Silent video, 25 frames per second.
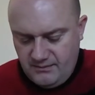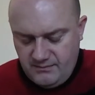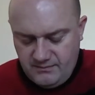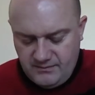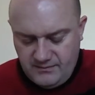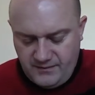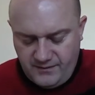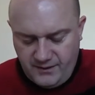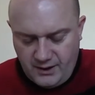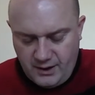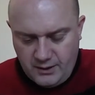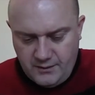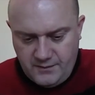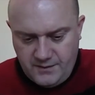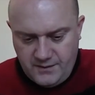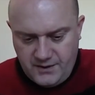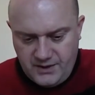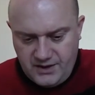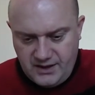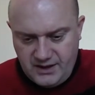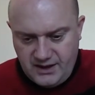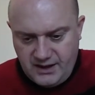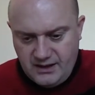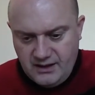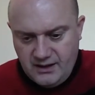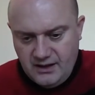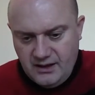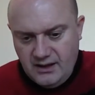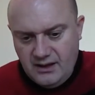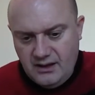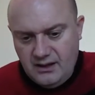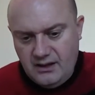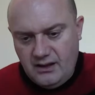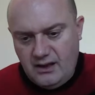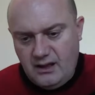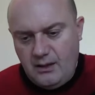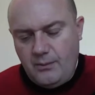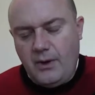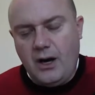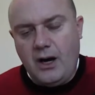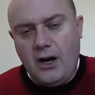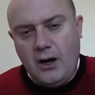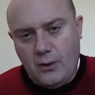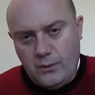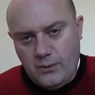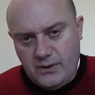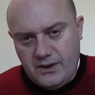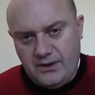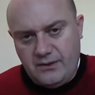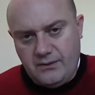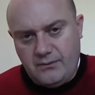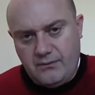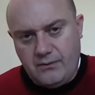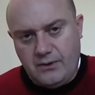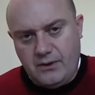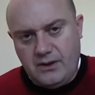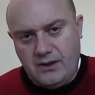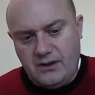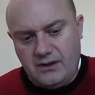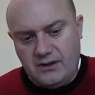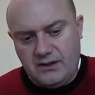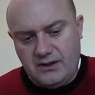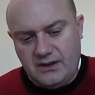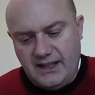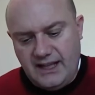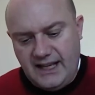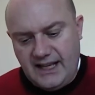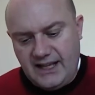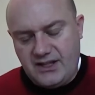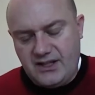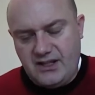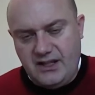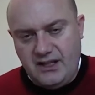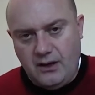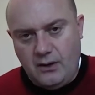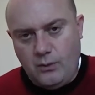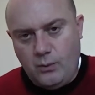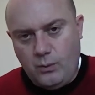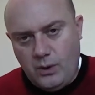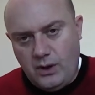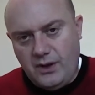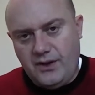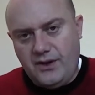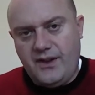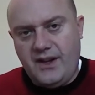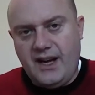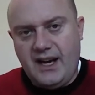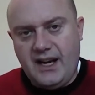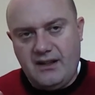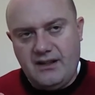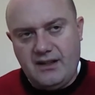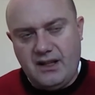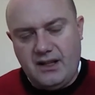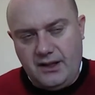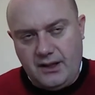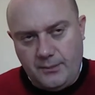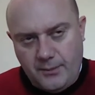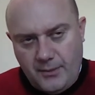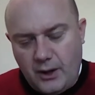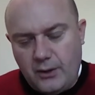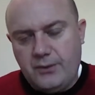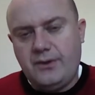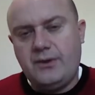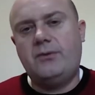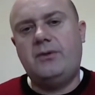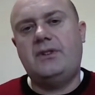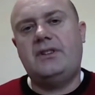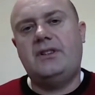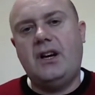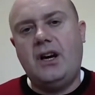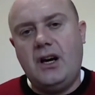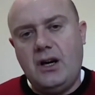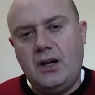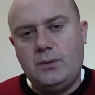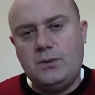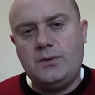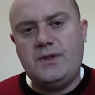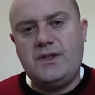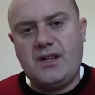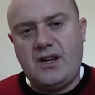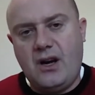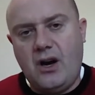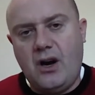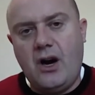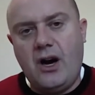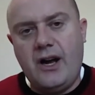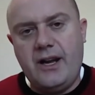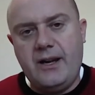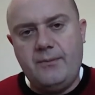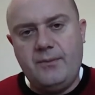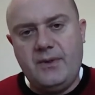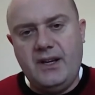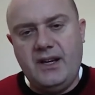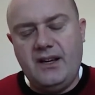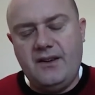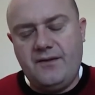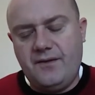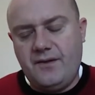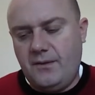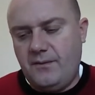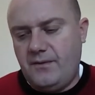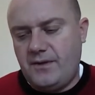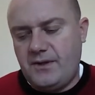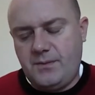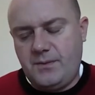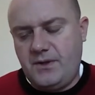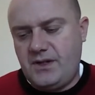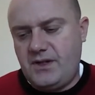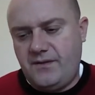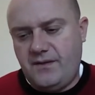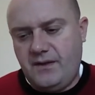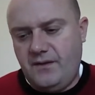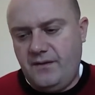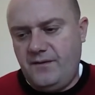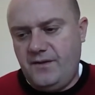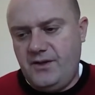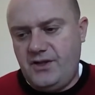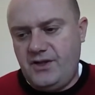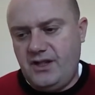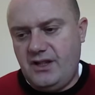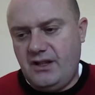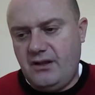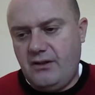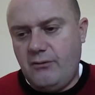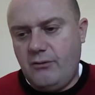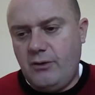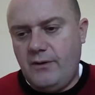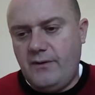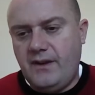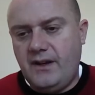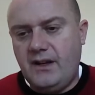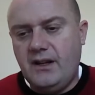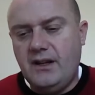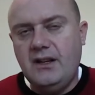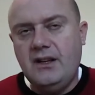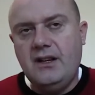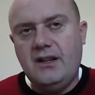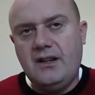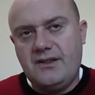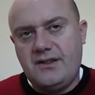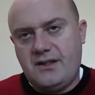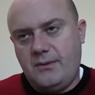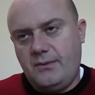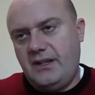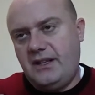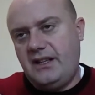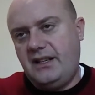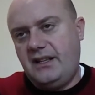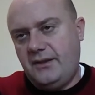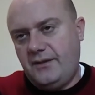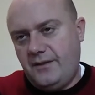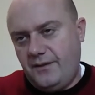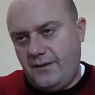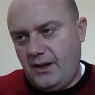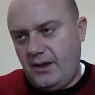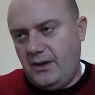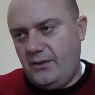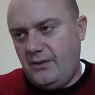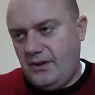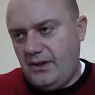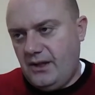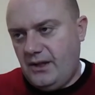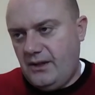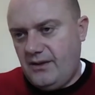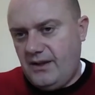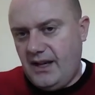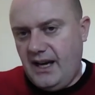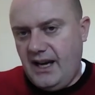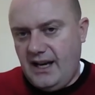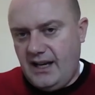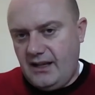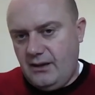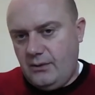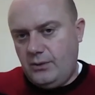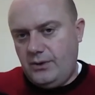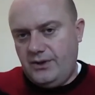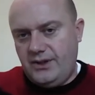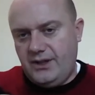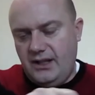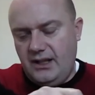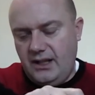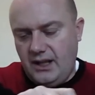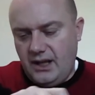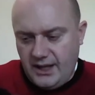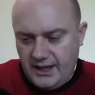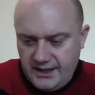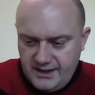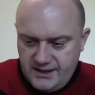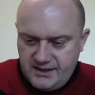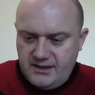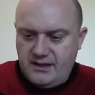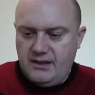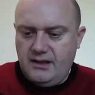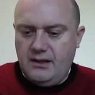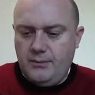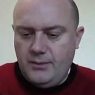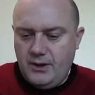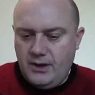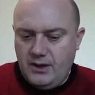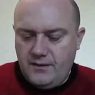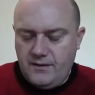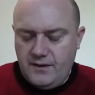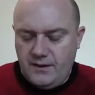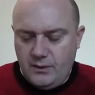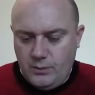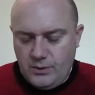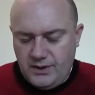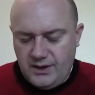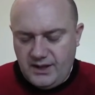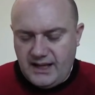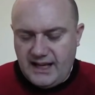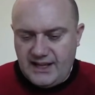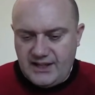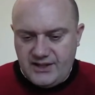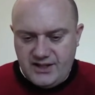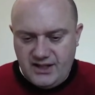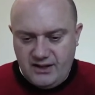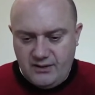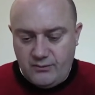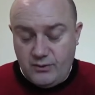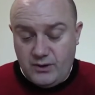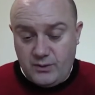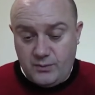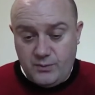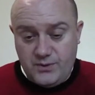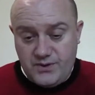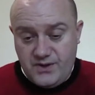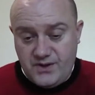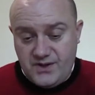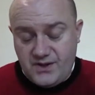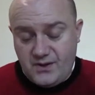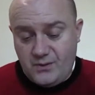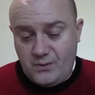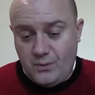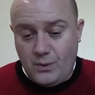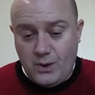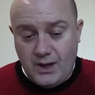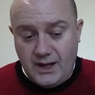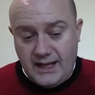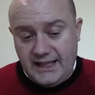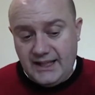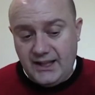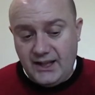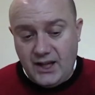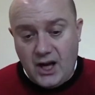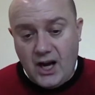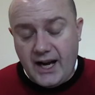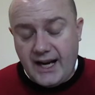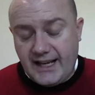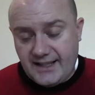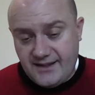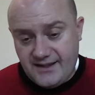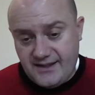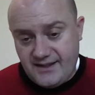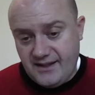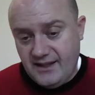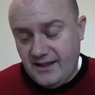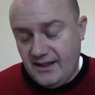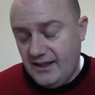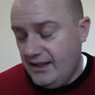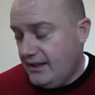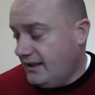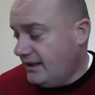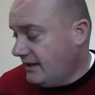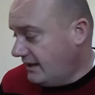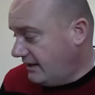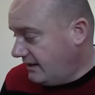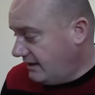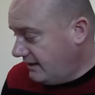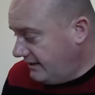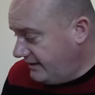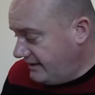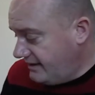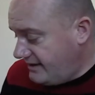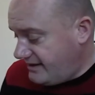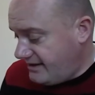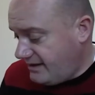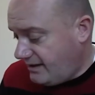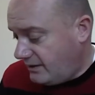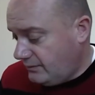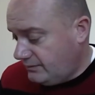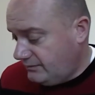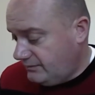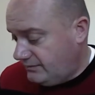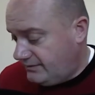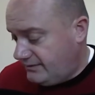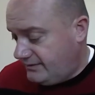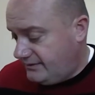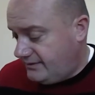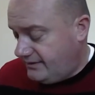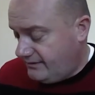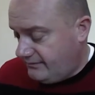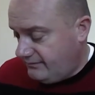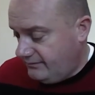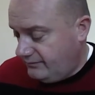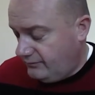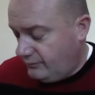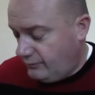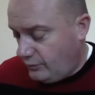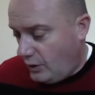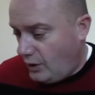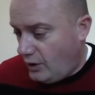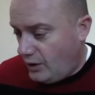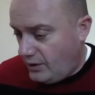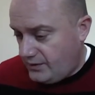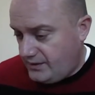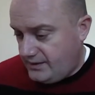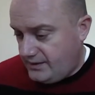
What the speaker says: float fishing. I'm holding the rod, and actually I want that, and I'm holding the rod the whole time. Yeah, especially if I'm fishing a river, so I'm letting the float go down. I want the line to come off. I want actually a rod which is quite light, and this old rod